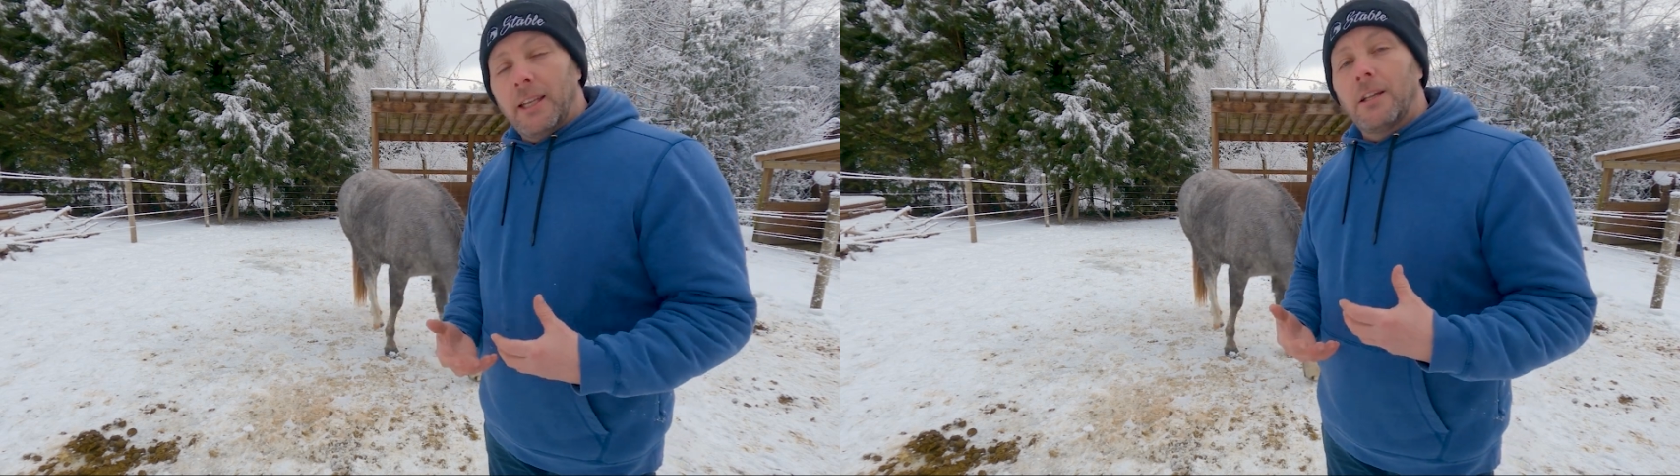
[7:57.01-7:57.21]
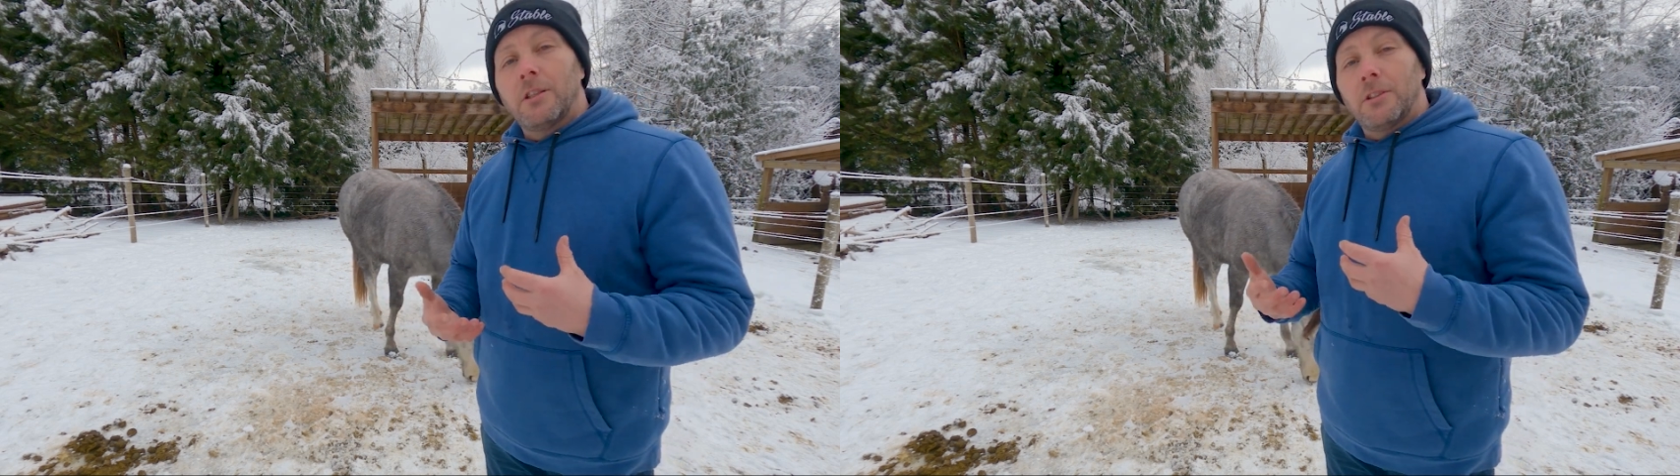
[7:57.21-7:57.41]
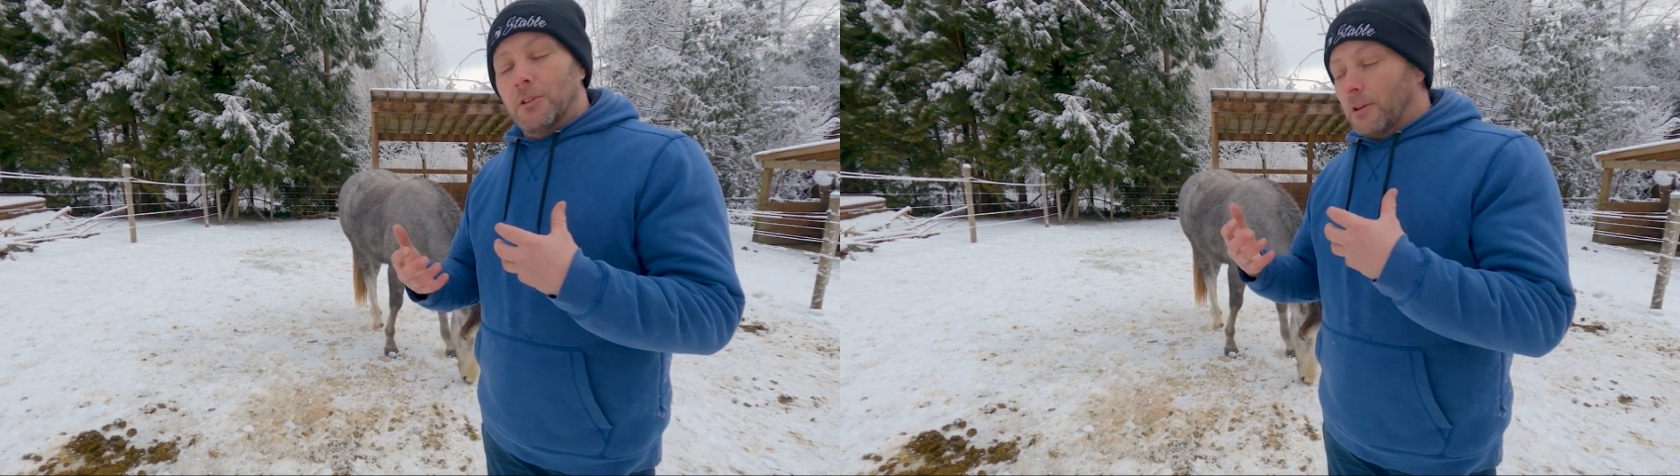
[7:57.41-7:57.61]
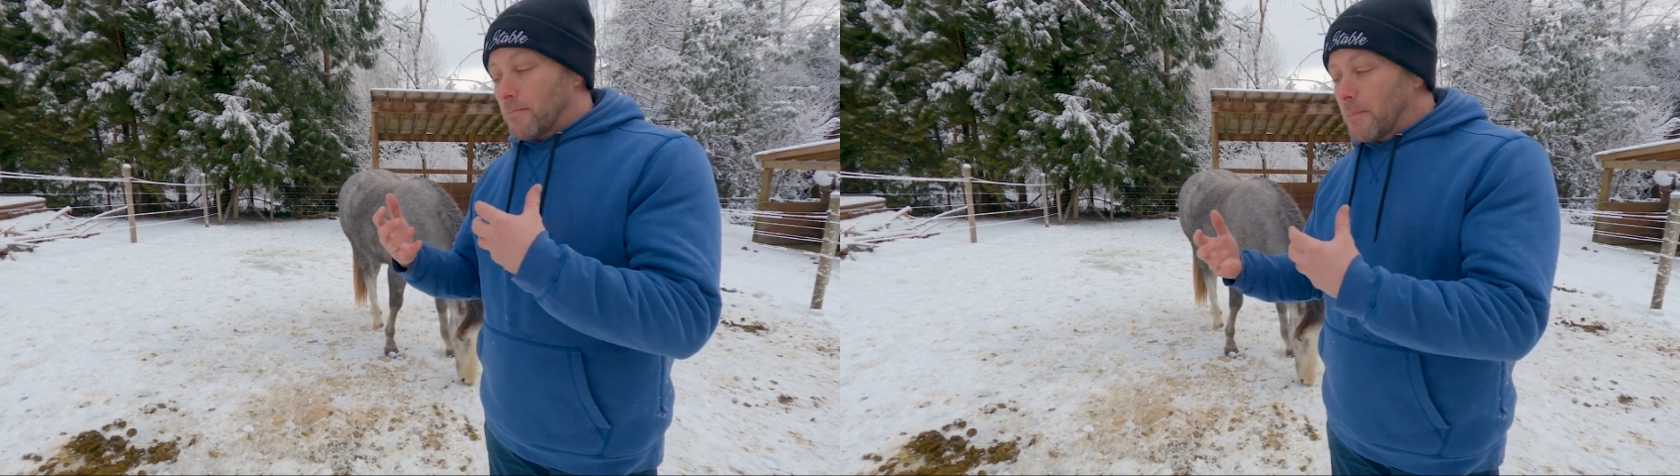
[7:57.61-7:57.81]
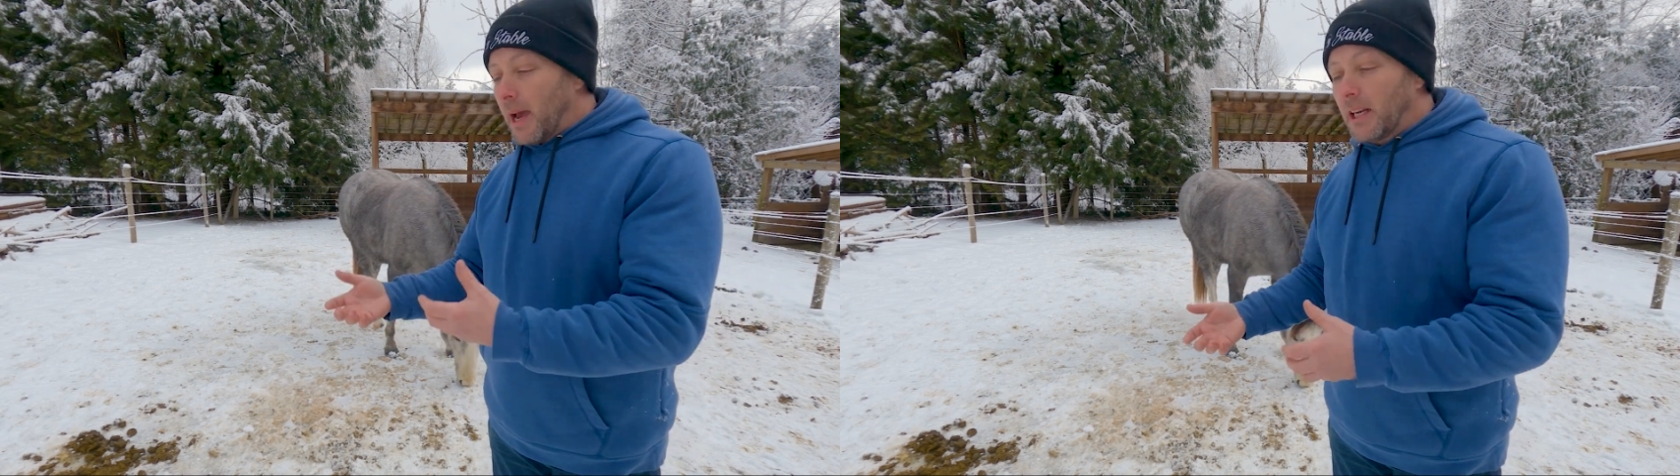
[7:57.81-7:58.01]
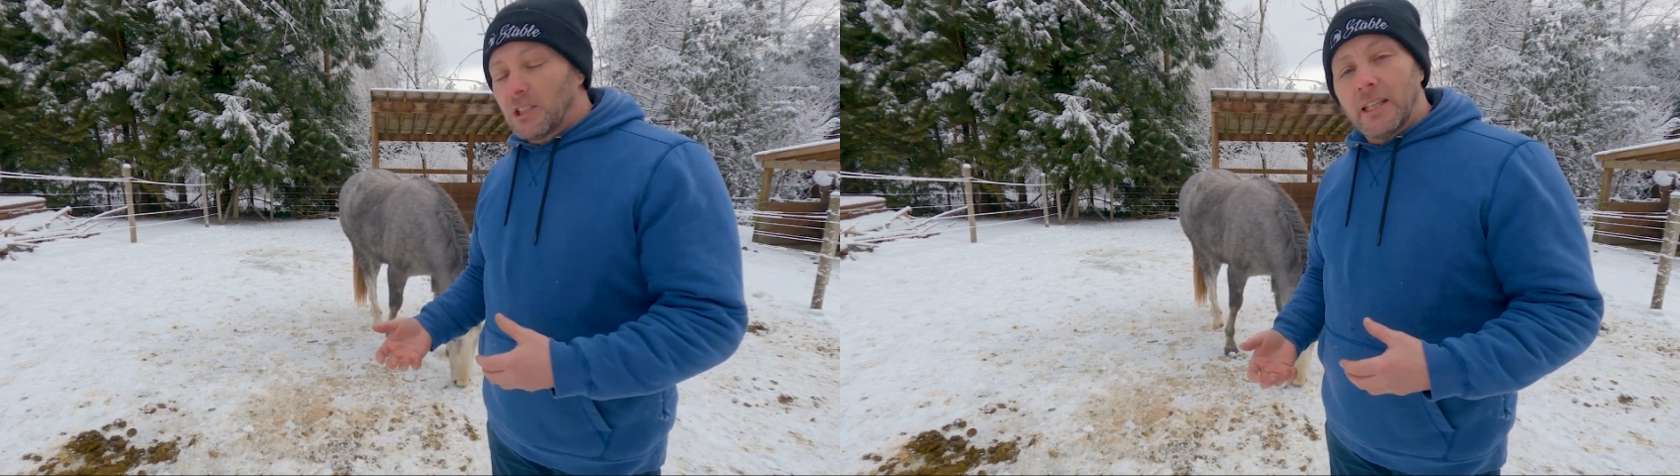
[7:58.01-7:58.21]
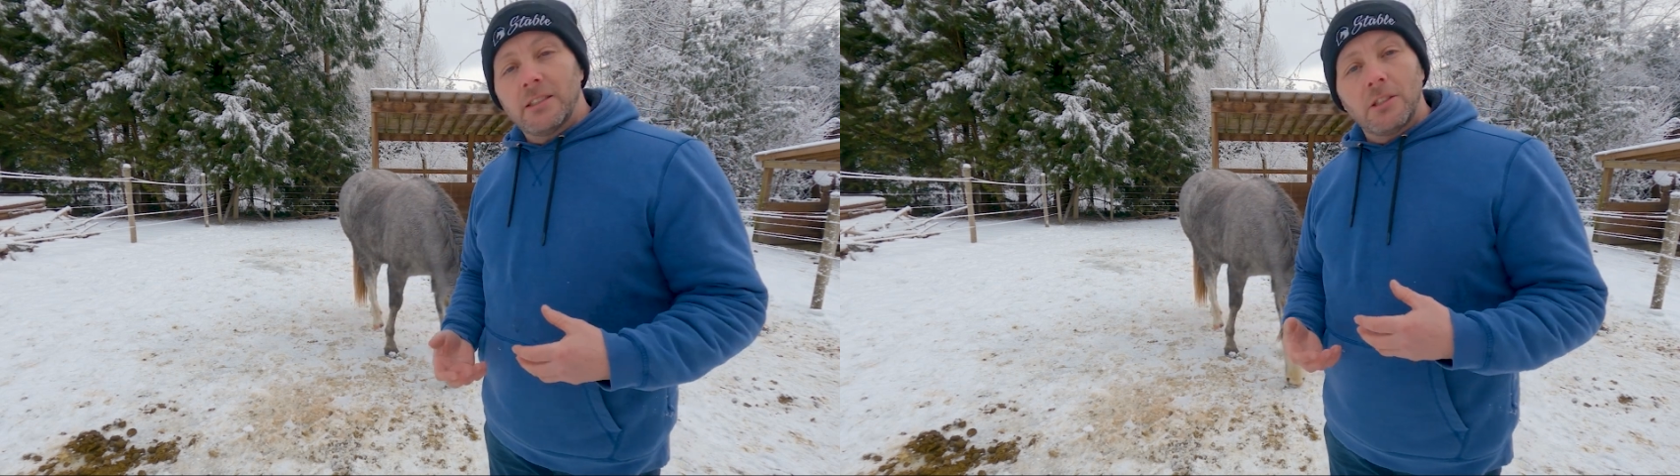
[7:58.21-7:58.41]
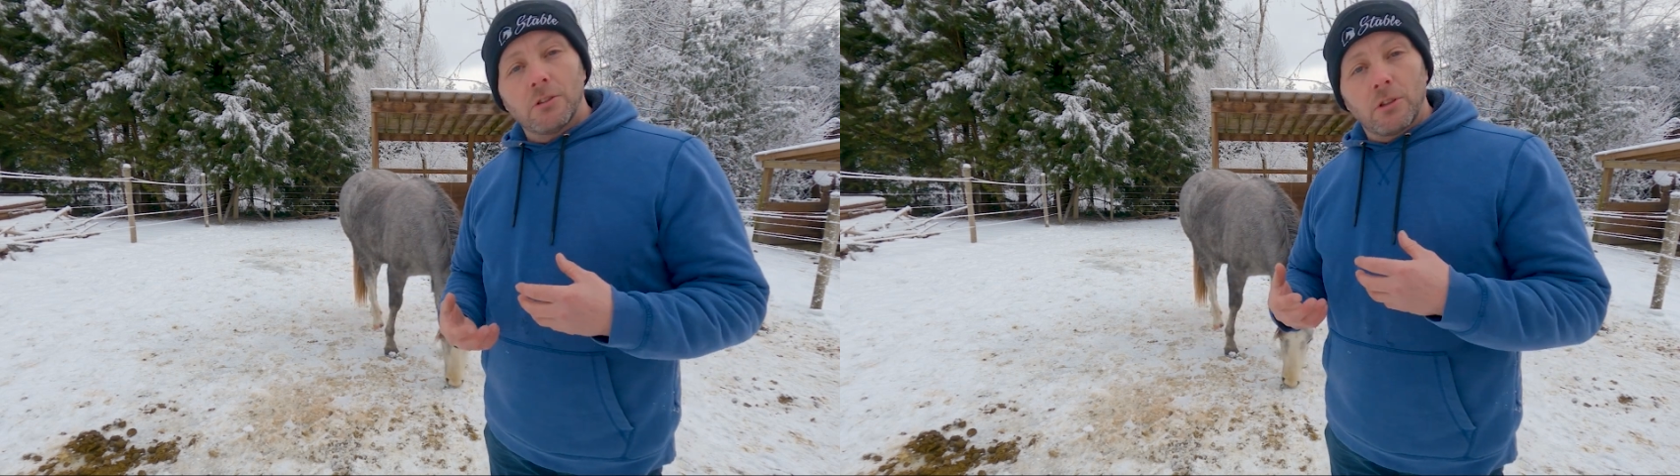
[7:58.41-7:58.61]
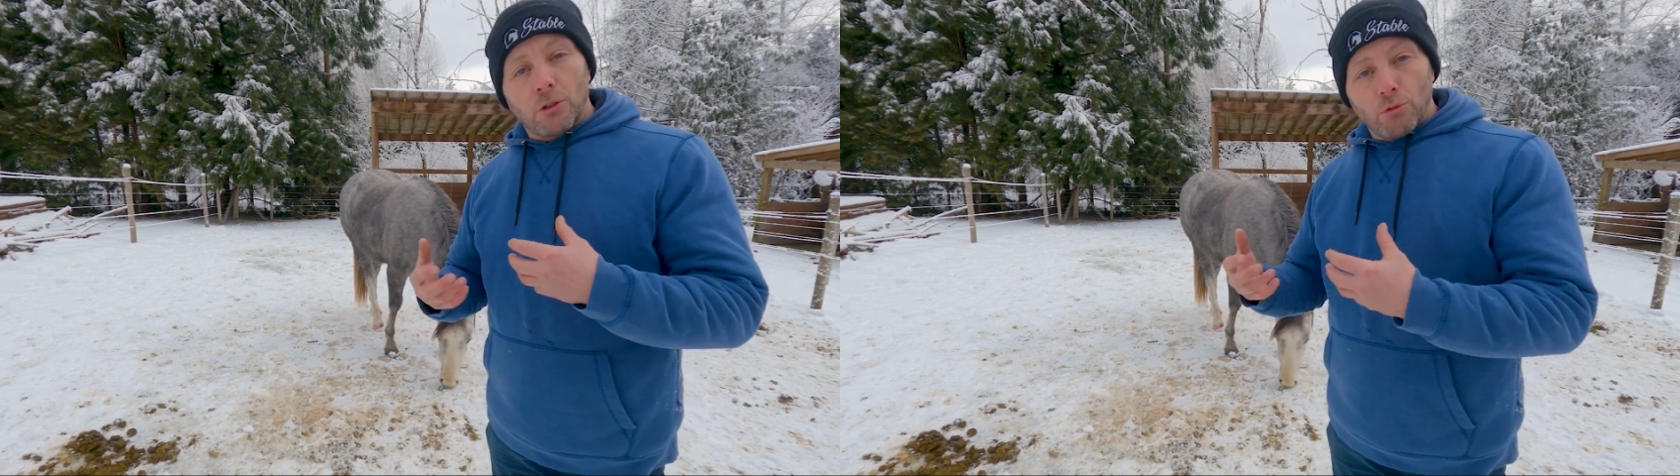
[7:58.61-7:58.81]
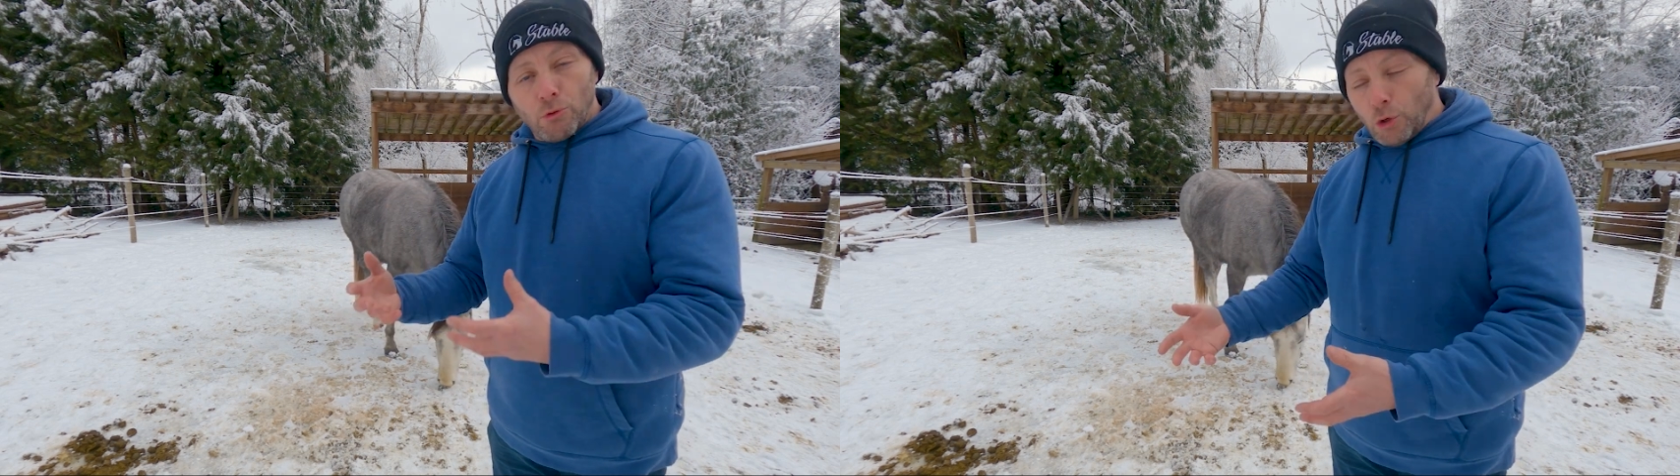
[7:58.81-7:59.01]
easier to manage, easier
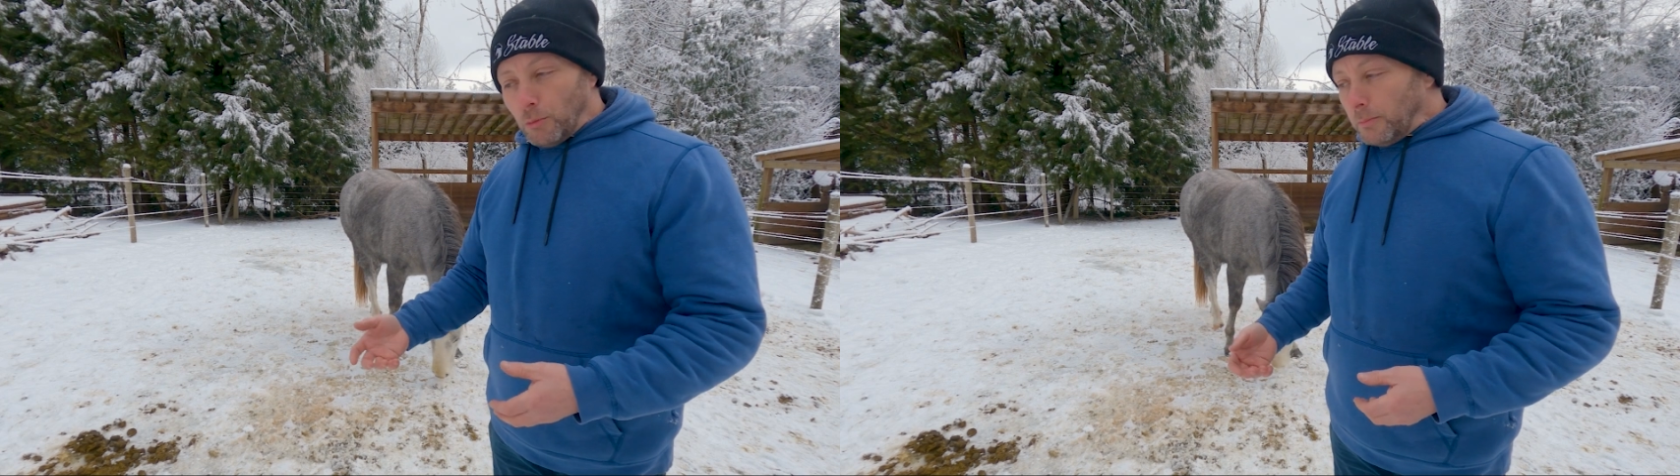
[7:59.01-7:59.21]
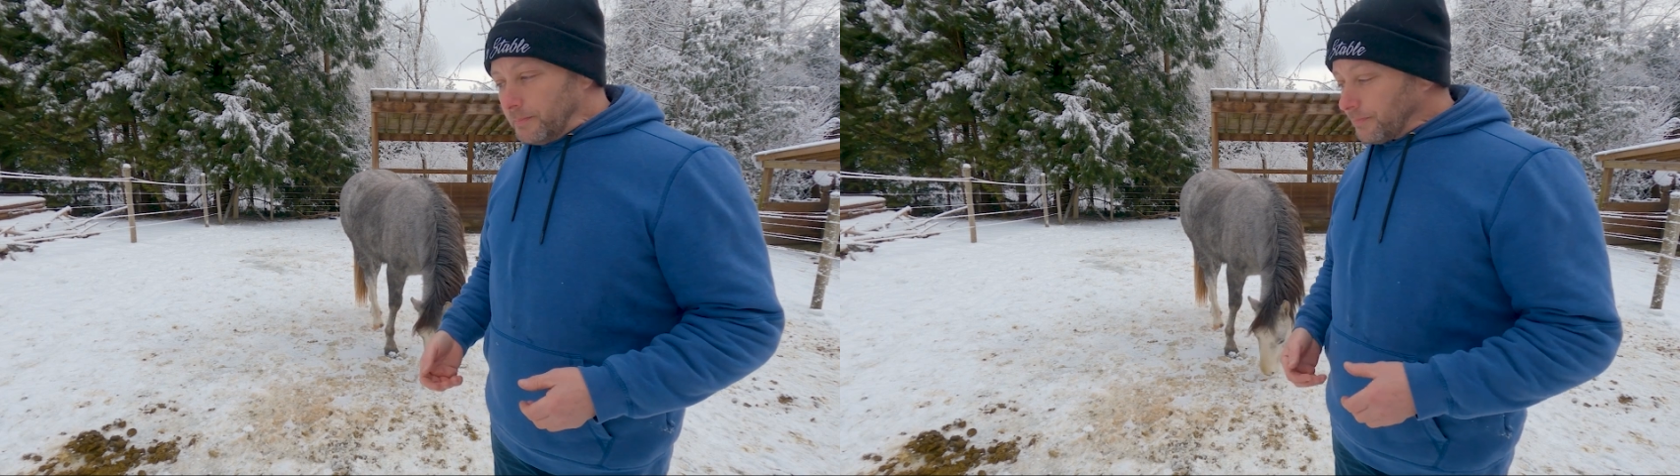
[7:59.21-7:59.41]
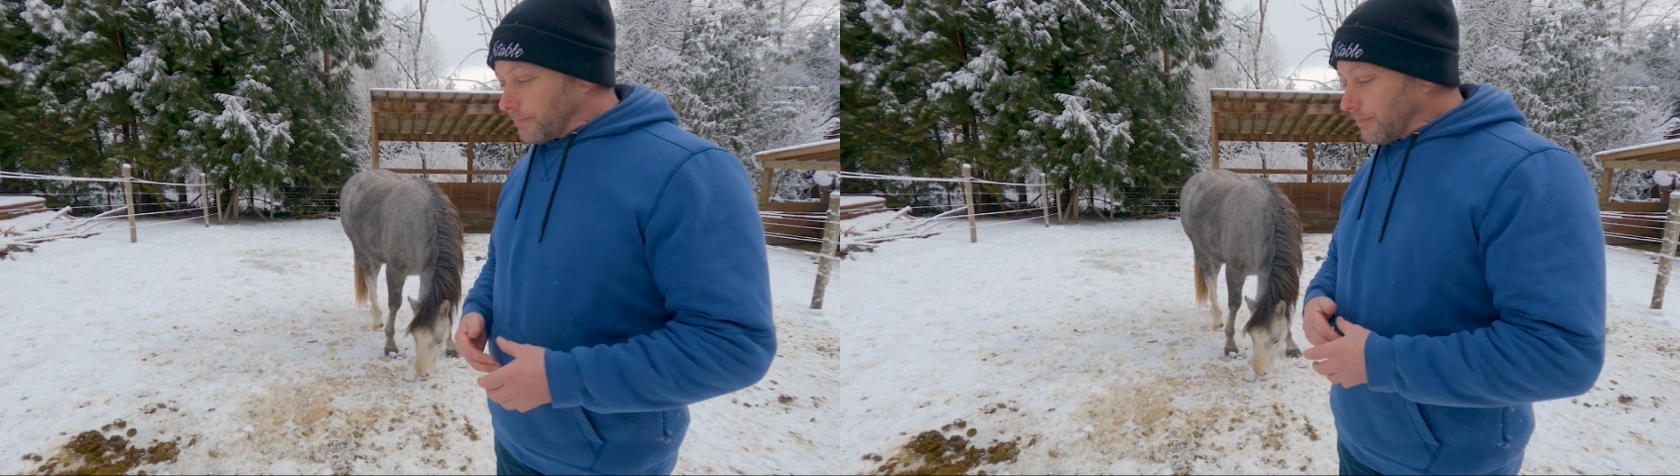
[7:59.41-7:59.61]
to groom.